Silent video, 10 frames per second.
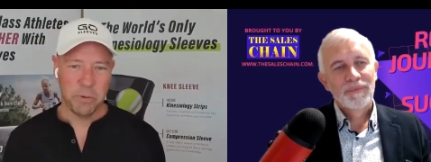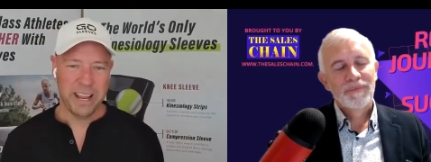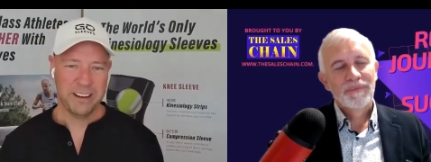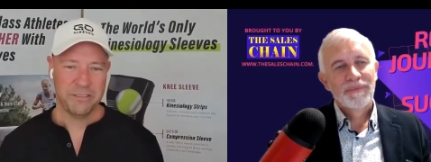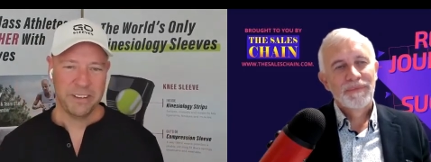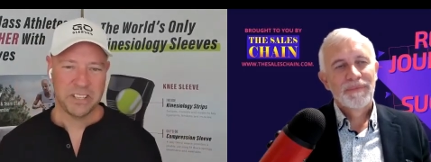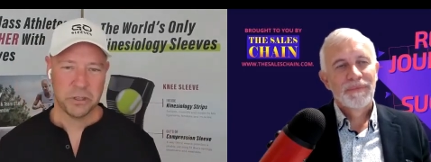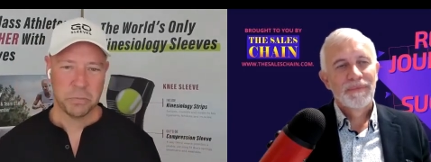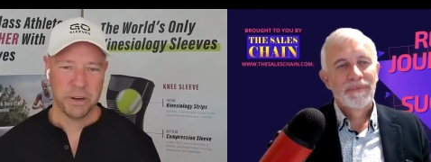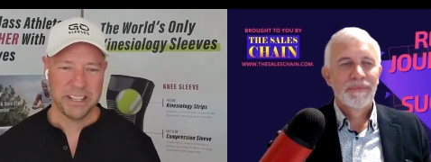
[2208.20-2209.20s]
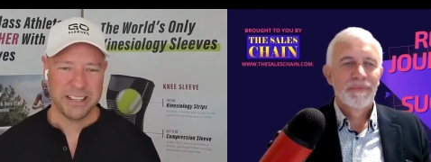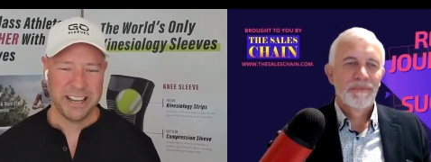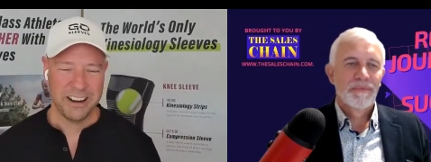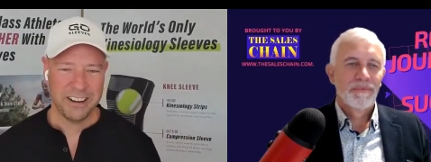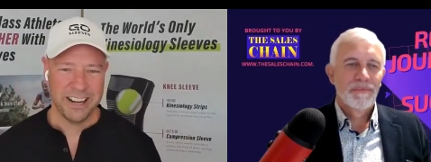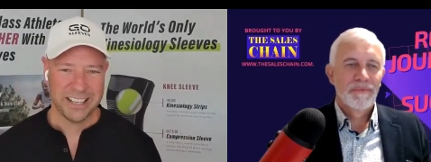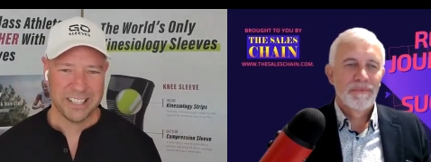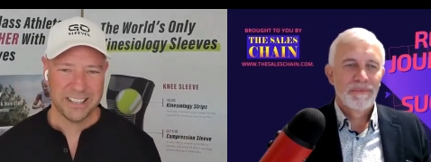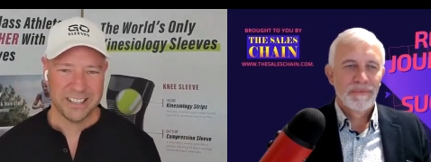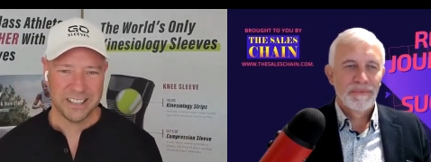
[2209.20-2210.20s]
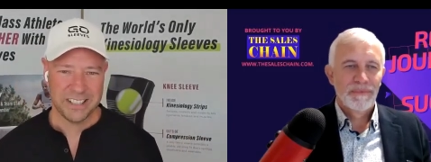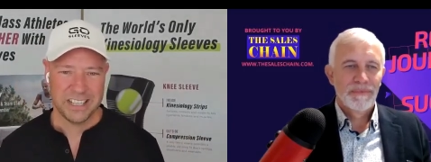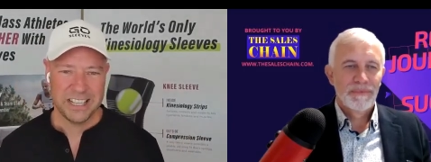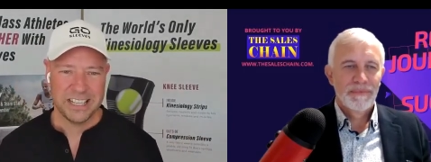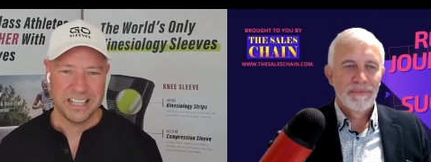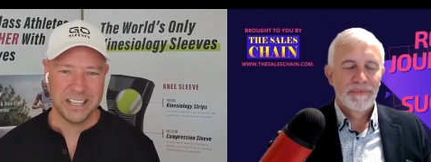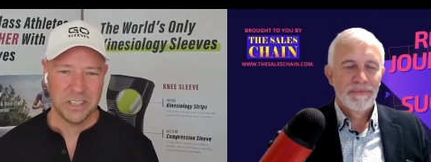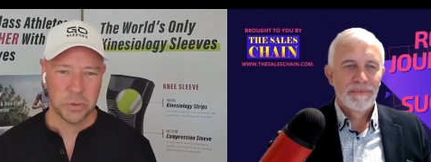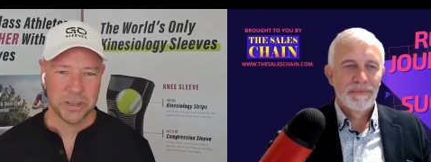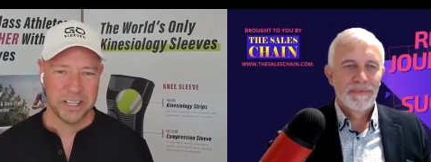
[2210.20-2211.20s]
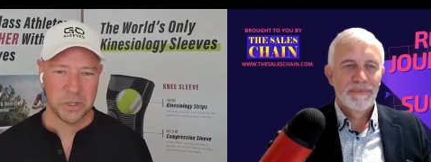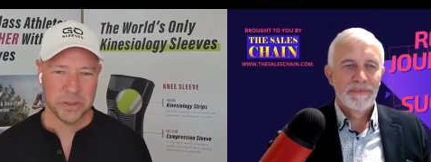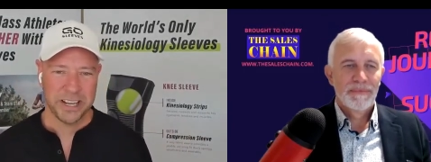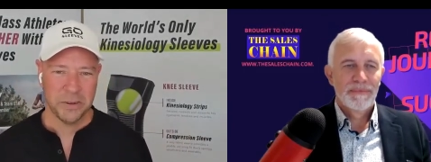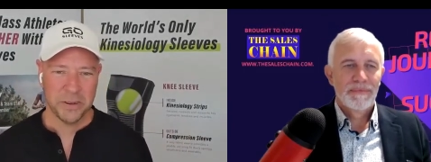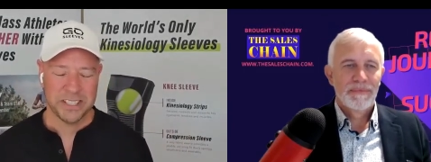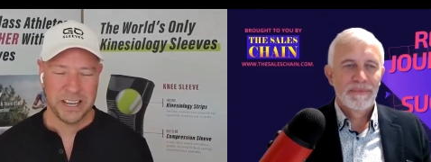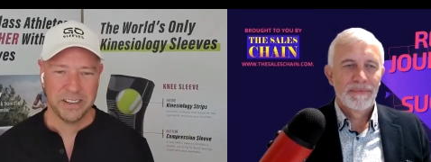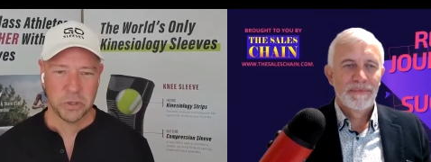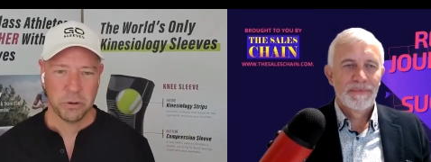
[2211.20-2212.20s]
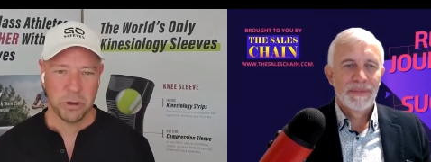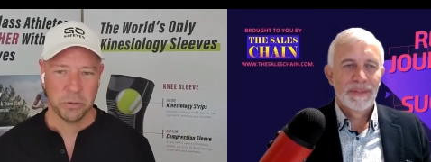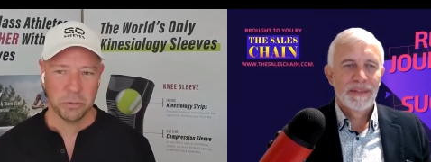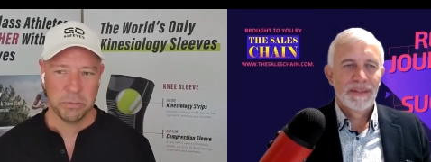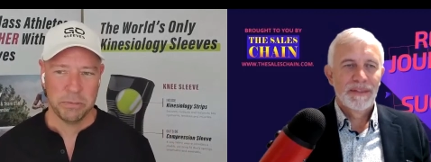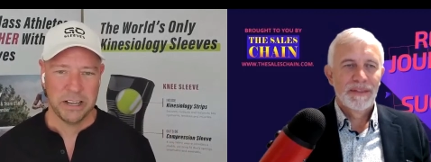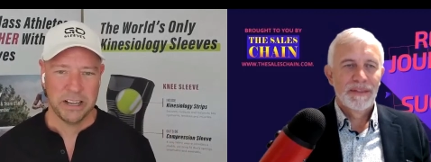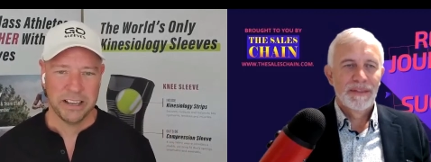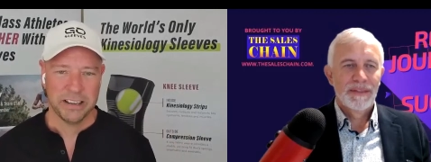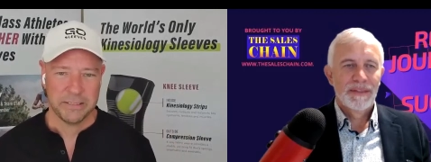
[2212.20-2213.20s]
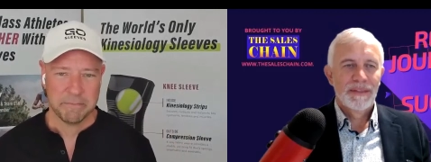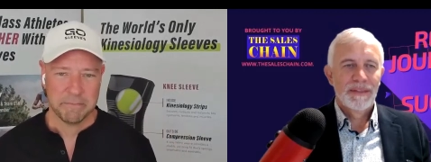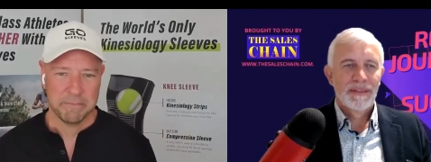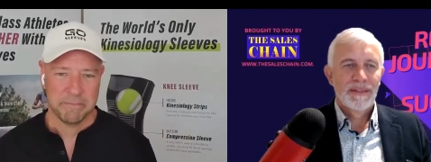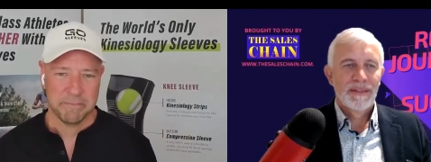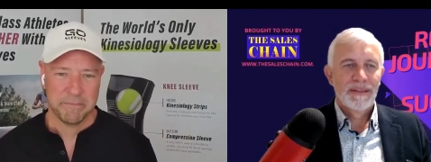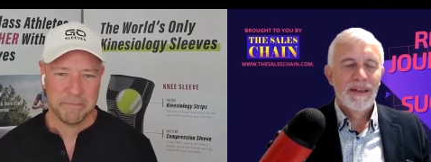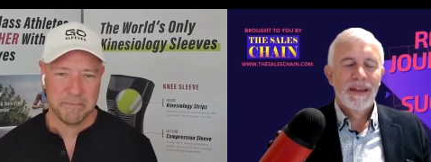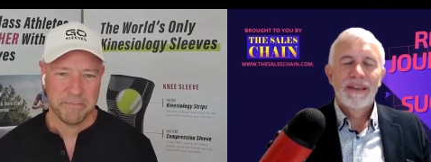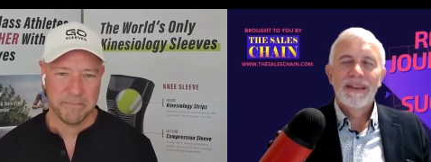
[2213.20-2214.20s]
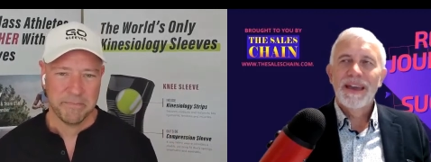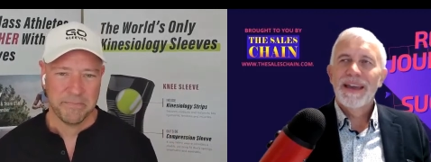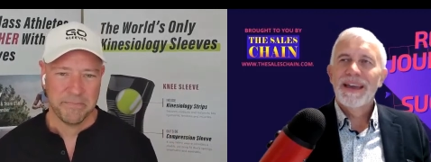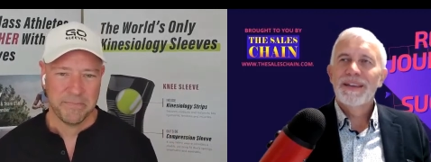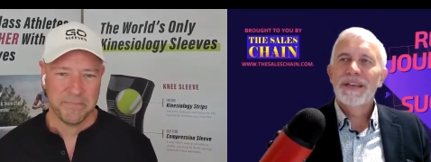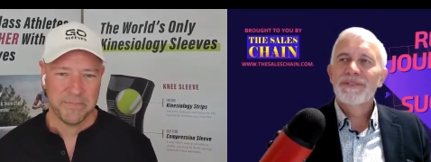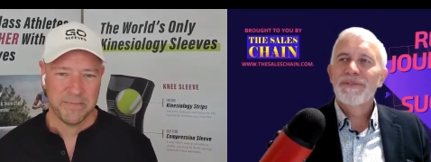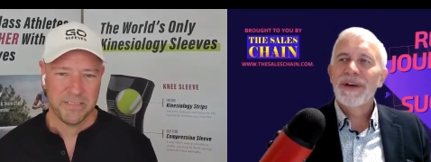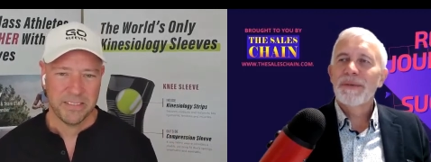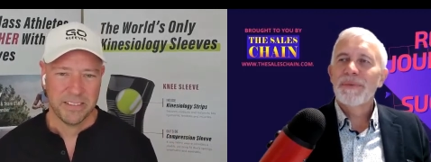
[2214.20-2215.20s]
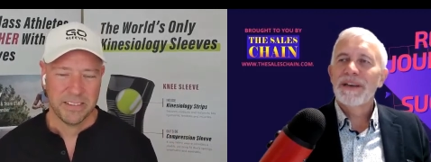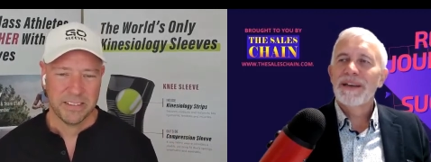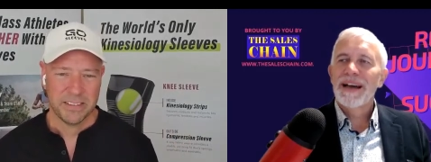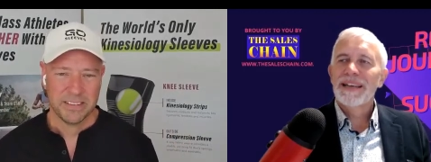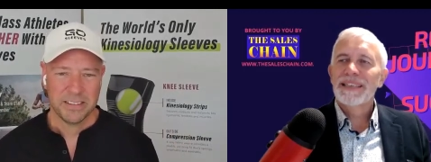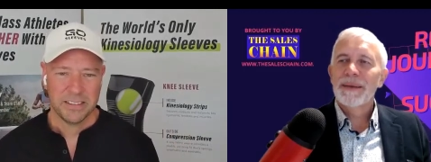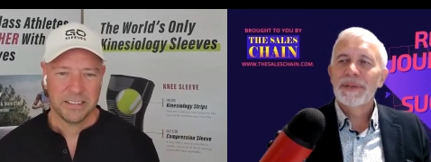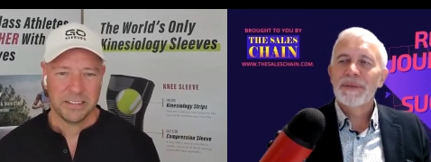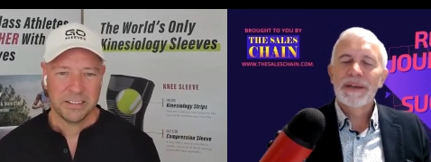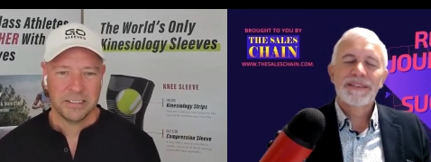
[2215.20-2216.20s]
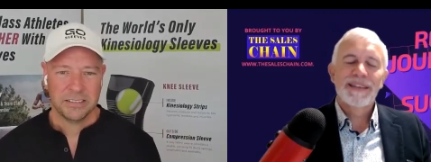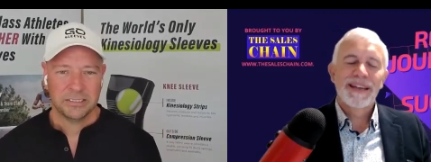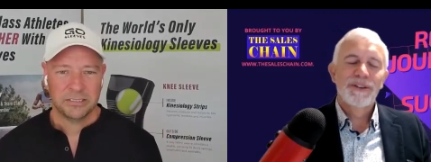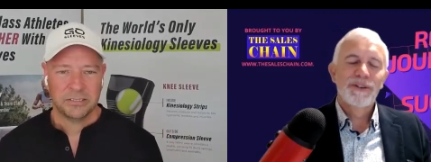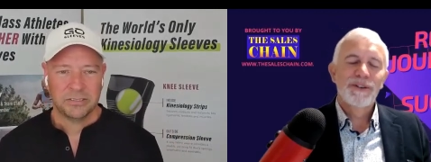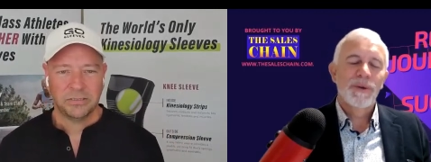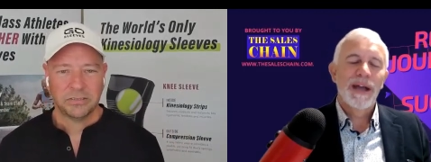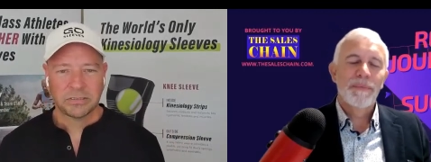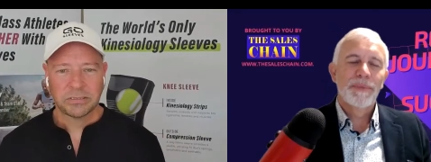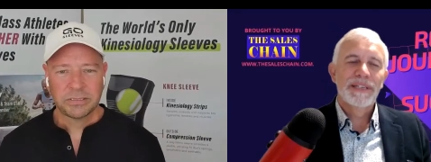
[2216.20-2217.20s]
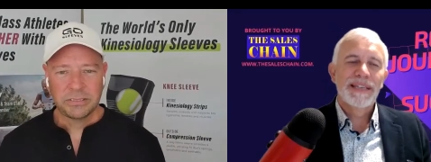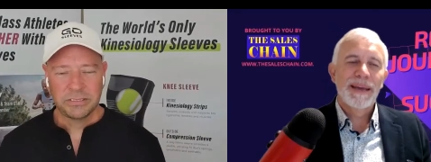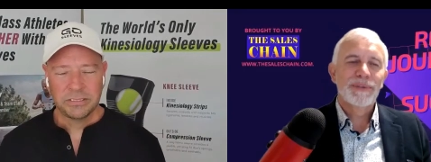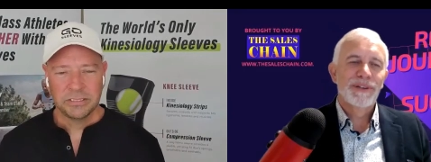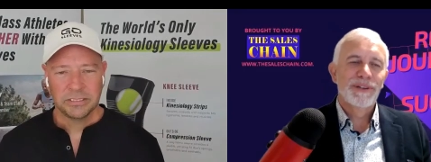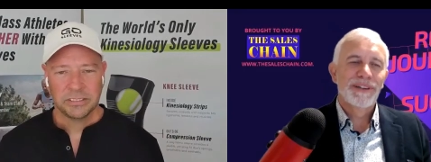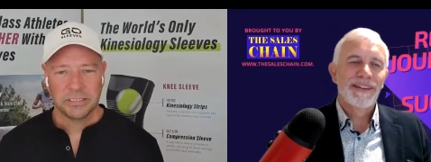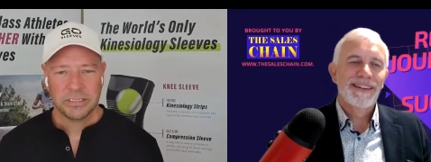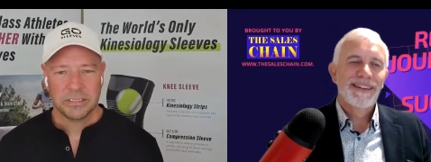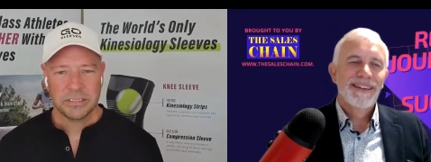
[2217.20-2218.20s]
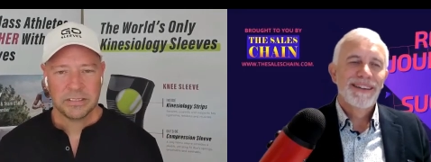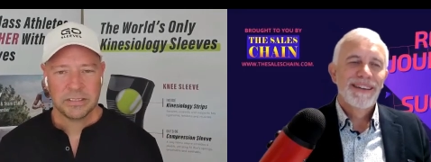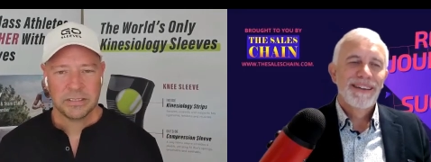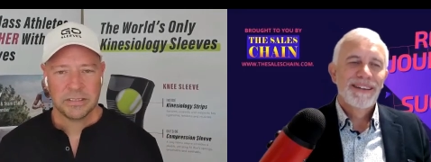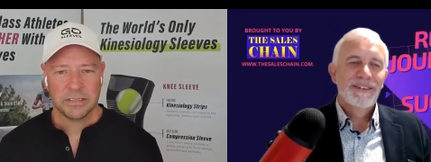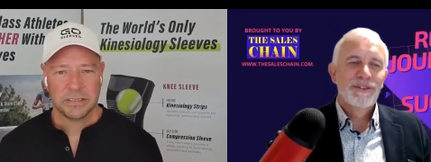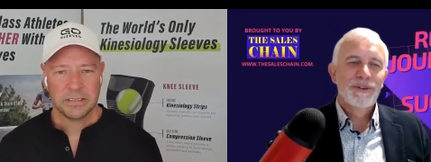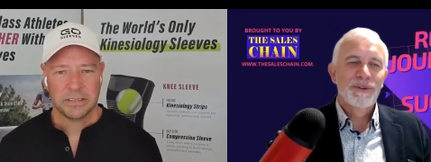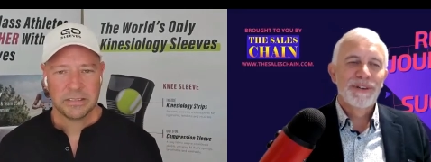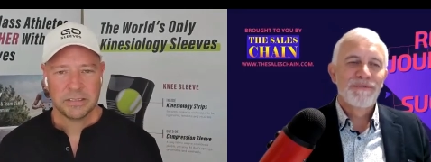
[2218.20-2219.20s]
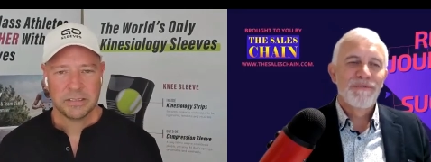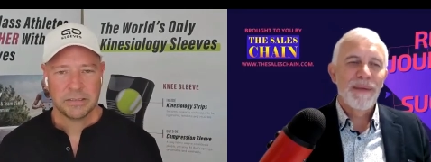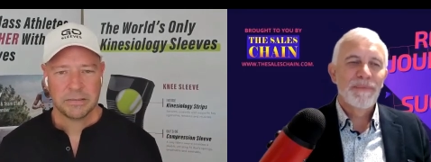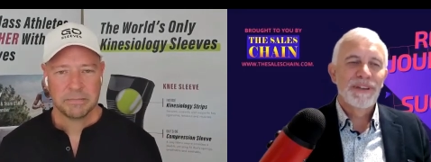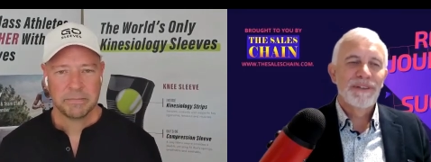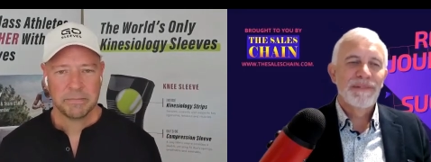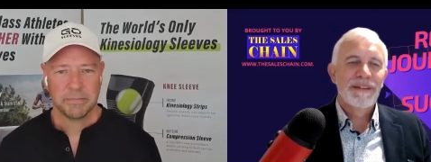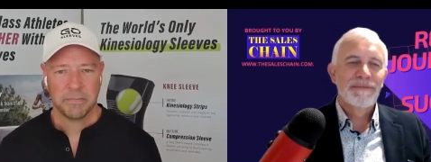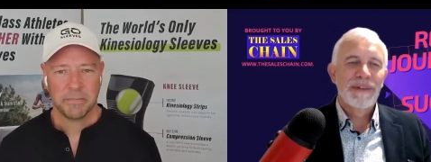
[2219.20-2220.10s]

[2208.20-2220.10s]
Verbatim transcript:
Speaker 1: had we had investors breathing down our necks to succeed in 2020 with sales growth, we'd be done.
Speaker 2: Yeah, it, it's funny, but uh, some of the most unusual companies absolutely took it and ran with it and have,